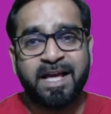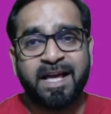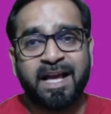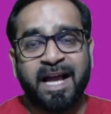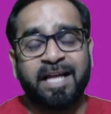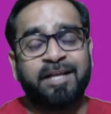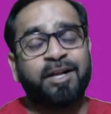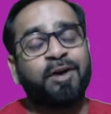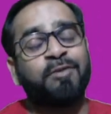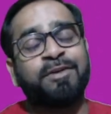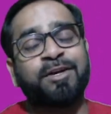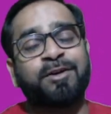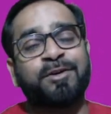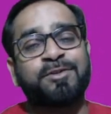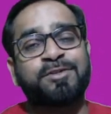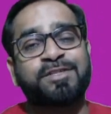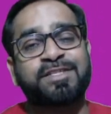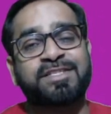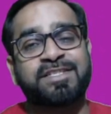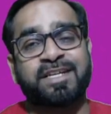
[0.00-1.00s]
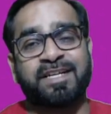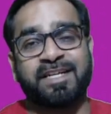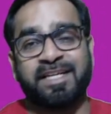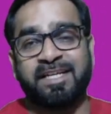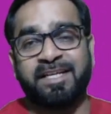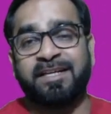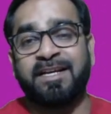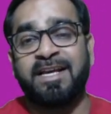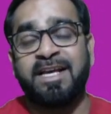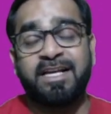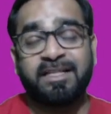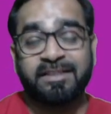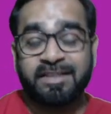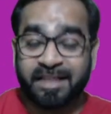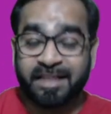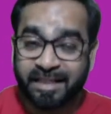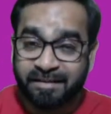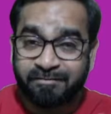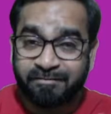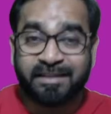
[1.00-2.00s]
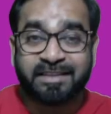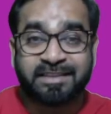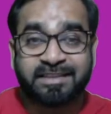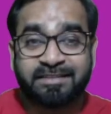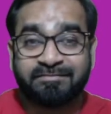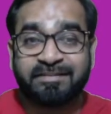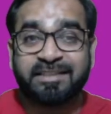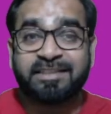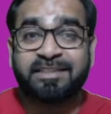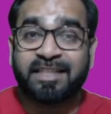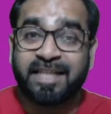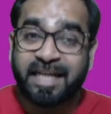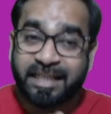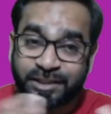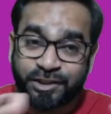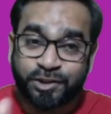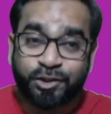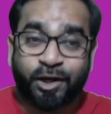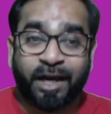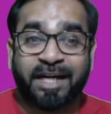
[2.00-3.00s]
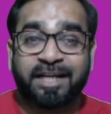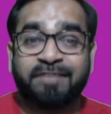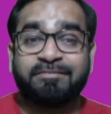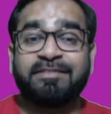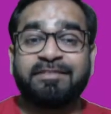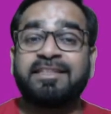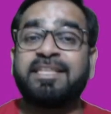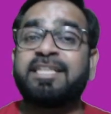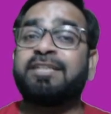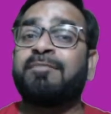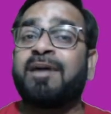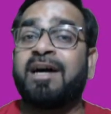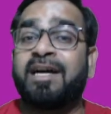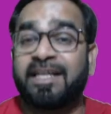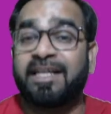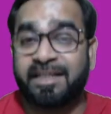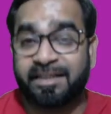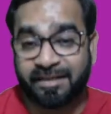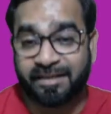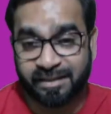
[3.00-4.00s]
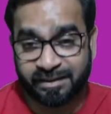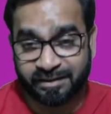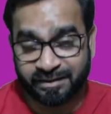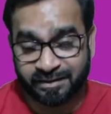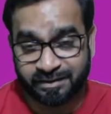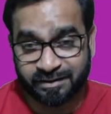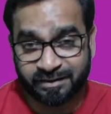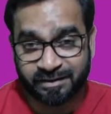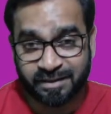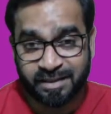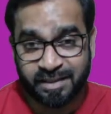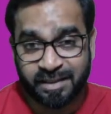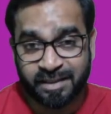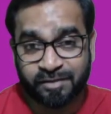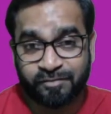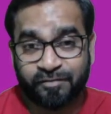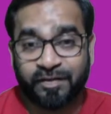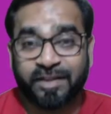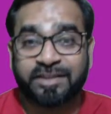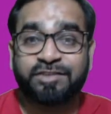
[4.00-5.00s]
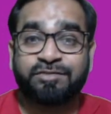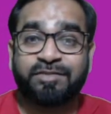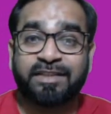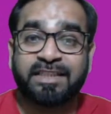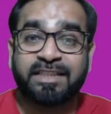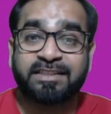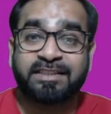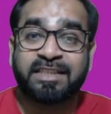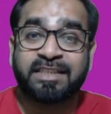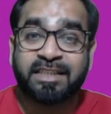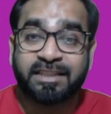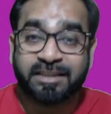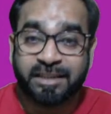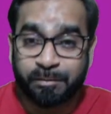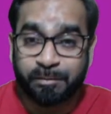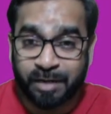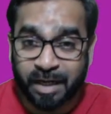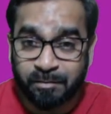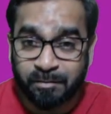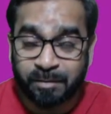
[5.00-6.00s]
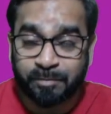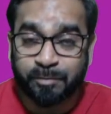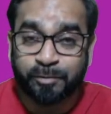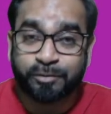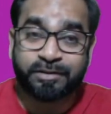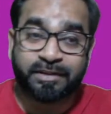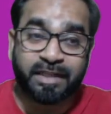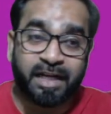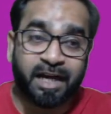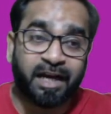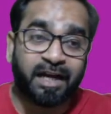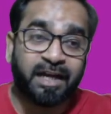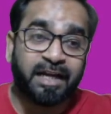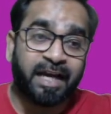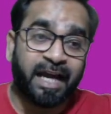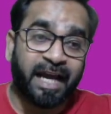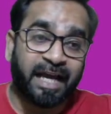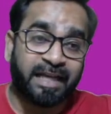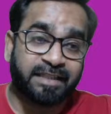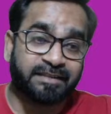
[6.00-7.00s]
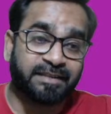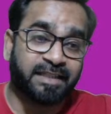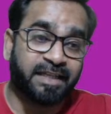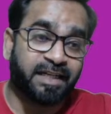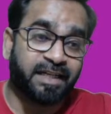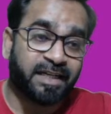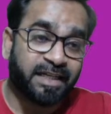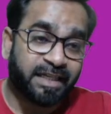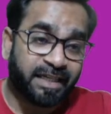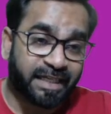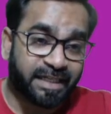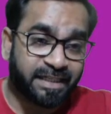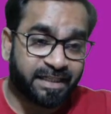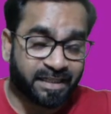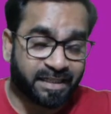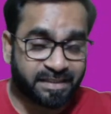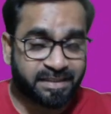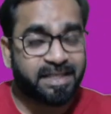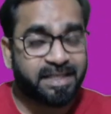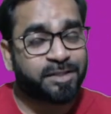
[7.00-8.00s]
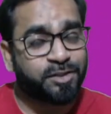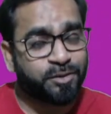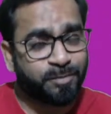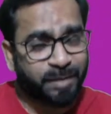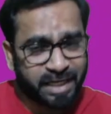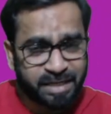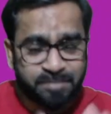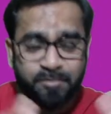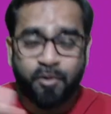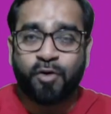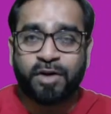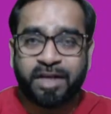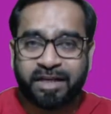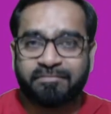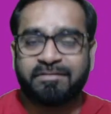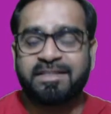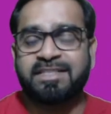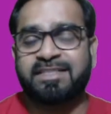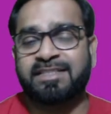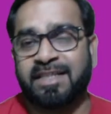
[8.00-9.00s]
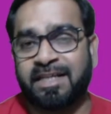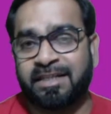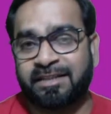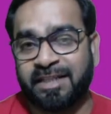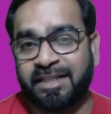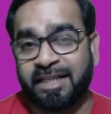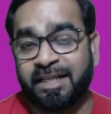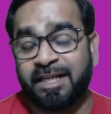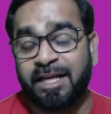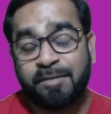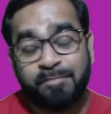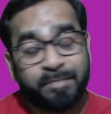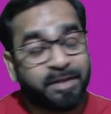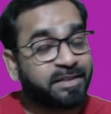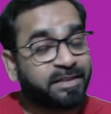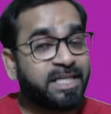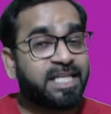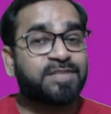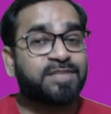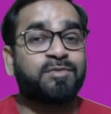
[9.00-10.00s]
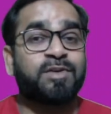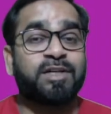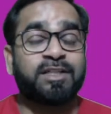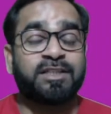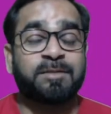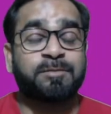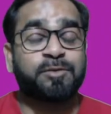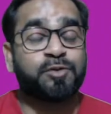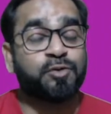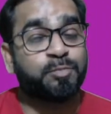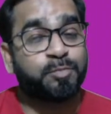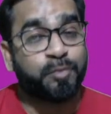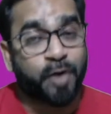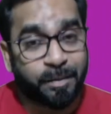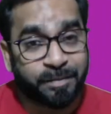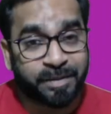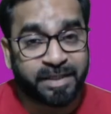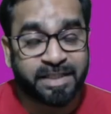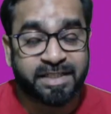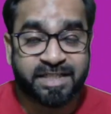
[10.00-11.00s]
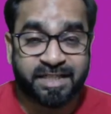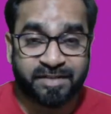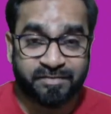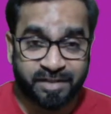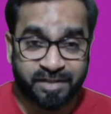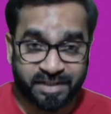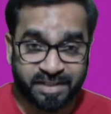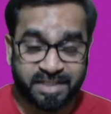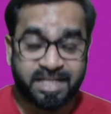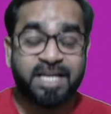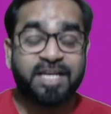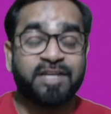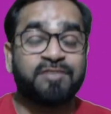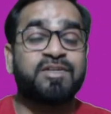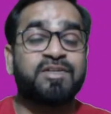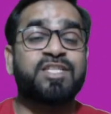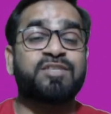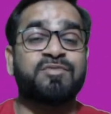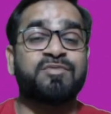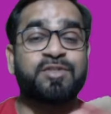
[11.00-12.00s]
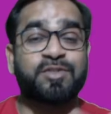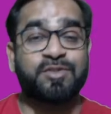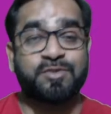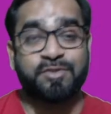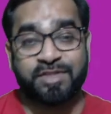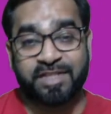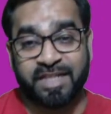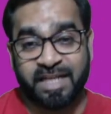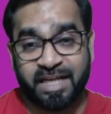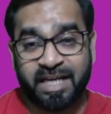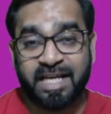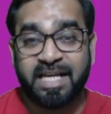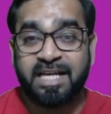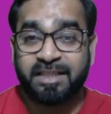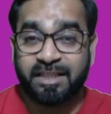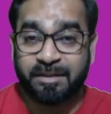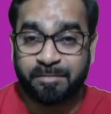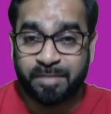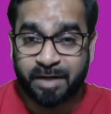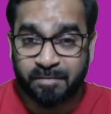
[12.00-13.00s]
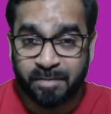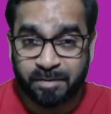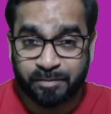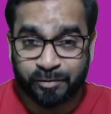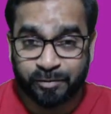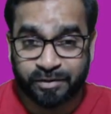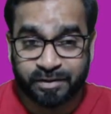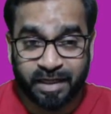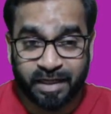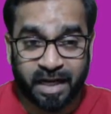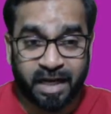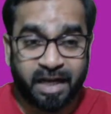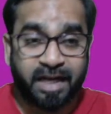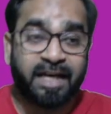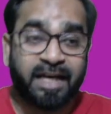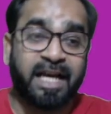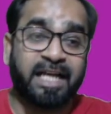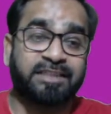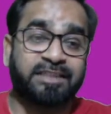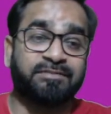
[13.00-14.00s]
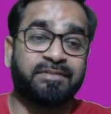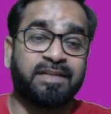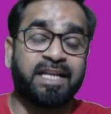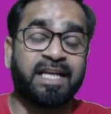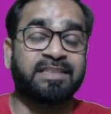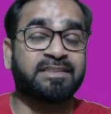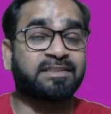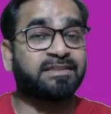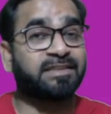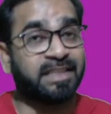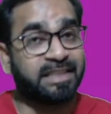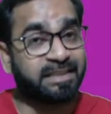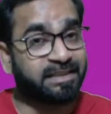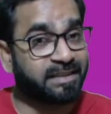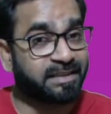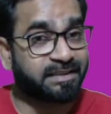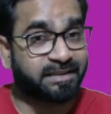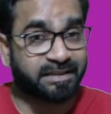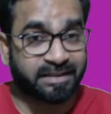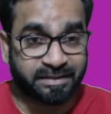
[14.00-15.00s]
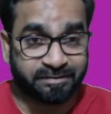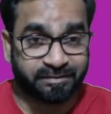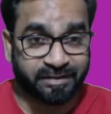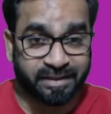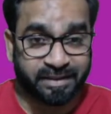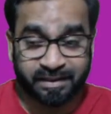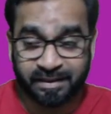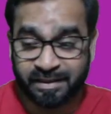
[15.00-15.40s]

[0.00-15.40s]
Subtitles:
And now we are going to study the rivers which are adjoined with the Himalayan ranges. First one is the Brahmaputra and the Indus. So many more rivers are there, but these were the 2 prominent rivers which we used to say the Brahmaputra as well as the Indus river.